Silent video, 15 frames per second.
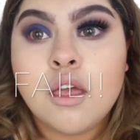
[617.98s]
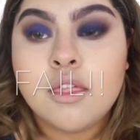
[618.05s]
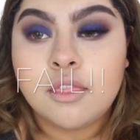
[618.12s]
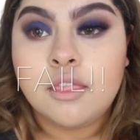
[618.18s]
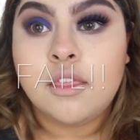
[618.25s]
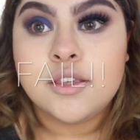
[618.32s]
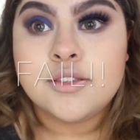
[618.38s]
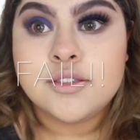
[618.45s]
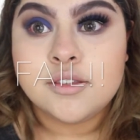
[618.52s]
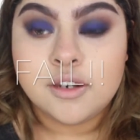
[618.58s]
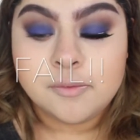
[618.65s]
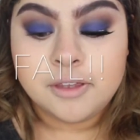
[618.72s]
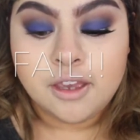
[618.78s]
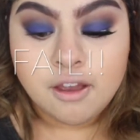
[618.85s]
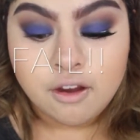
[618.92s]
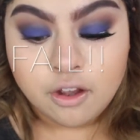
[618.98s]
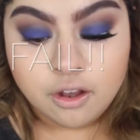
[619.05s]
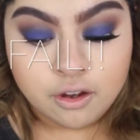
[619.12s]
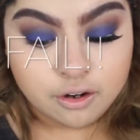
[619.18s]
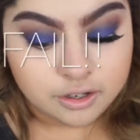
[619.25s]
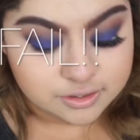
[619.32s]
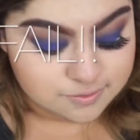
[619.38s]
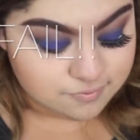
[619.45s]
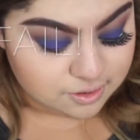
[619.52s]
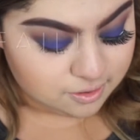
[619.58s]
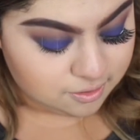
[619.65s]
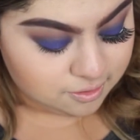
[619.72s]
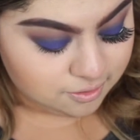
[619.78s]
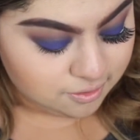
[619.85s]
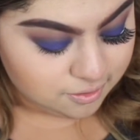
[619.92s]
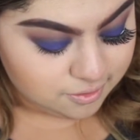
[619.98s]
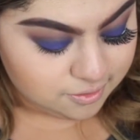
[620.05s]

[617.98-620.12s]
This is gonna be hard as fuck.